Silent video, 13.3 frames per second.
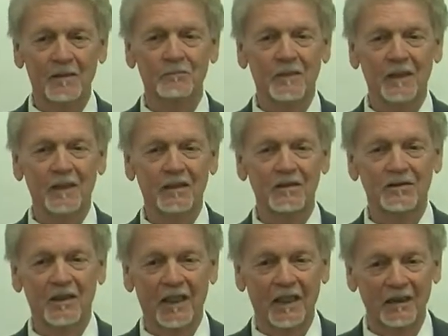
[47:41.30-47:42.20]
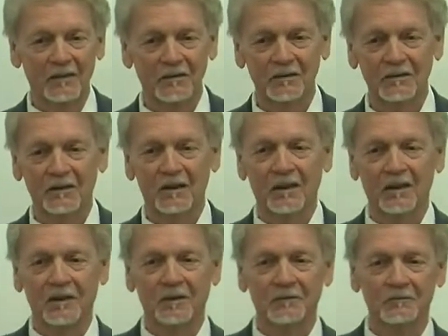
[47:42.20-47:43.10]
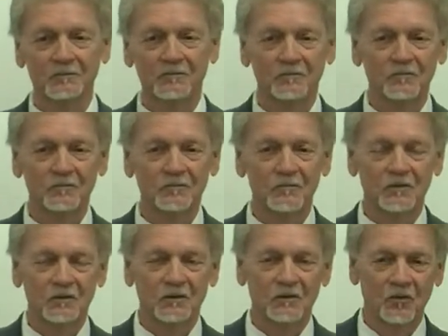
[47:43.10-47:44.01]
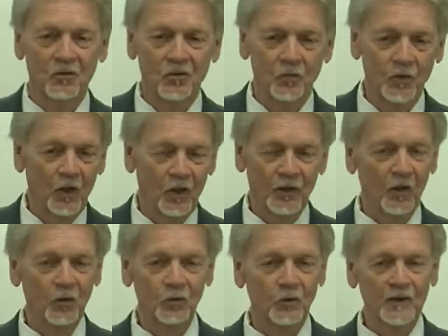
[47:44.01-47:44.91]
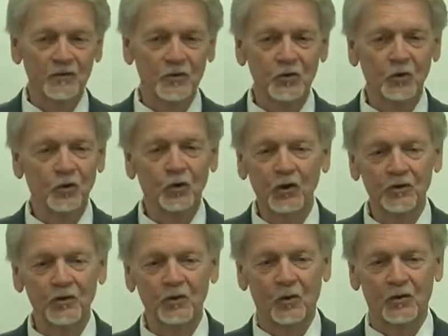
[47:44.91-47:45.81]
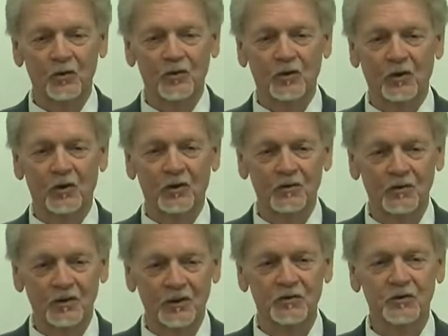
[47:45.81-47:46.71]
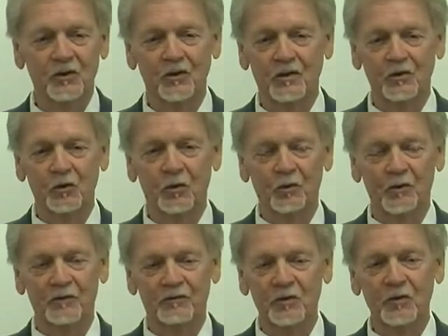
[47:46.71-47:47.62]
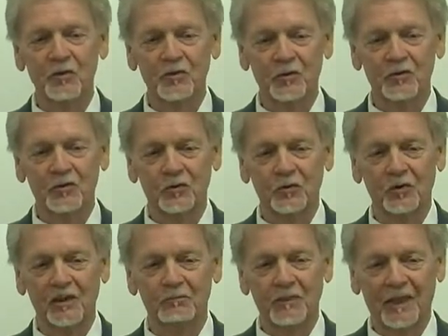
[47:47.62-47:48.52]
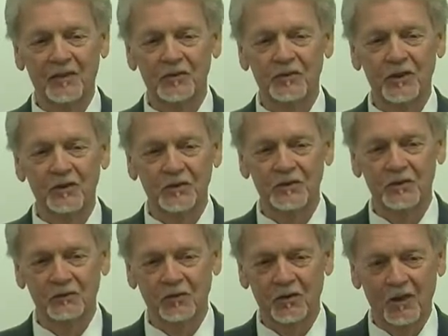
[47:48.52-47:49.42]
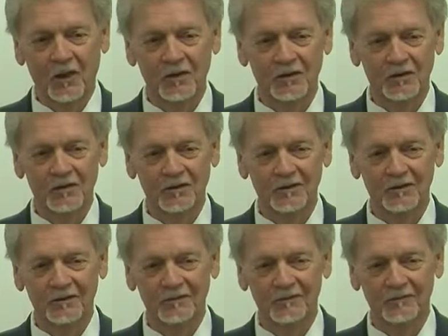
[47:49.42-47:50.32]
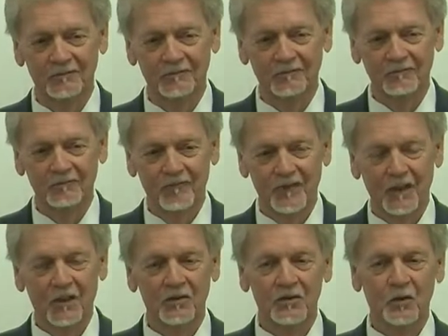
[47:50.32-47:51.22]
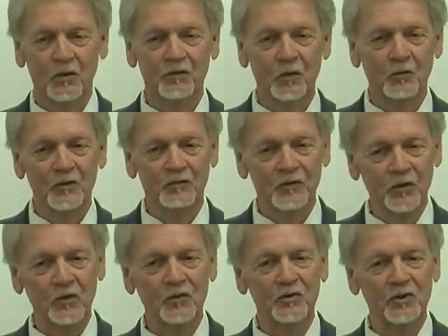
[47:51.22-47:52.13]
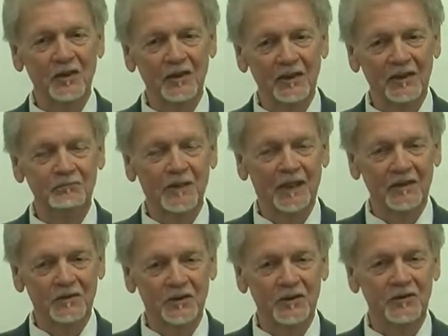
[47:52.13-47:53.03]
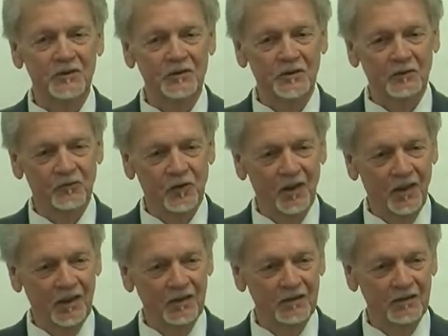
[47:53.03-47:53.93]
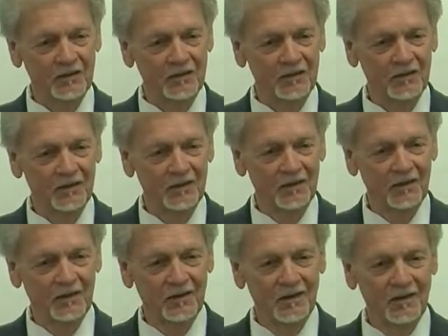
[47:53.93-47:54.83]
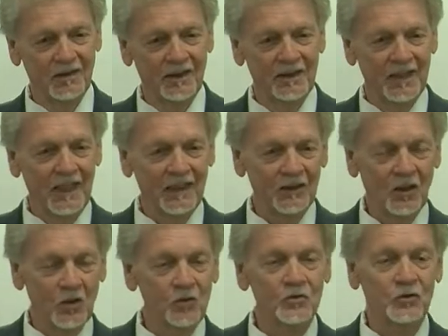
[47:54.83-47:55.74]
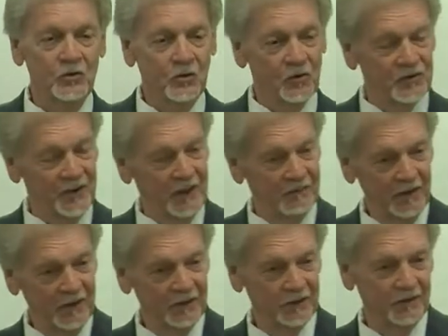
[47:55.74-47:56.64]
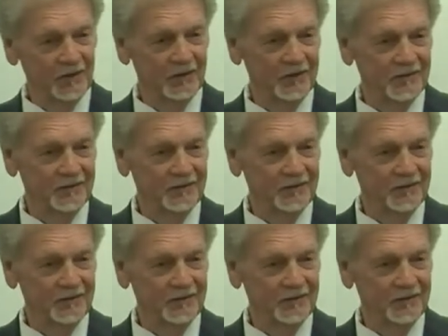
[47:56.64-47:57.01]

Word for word: It means that um, the, the only reason you couldn't join the church is you're refusing to live by the teachings of Christ. So if you're refusing to live by the teachings of Christ, then that goes to your salvation.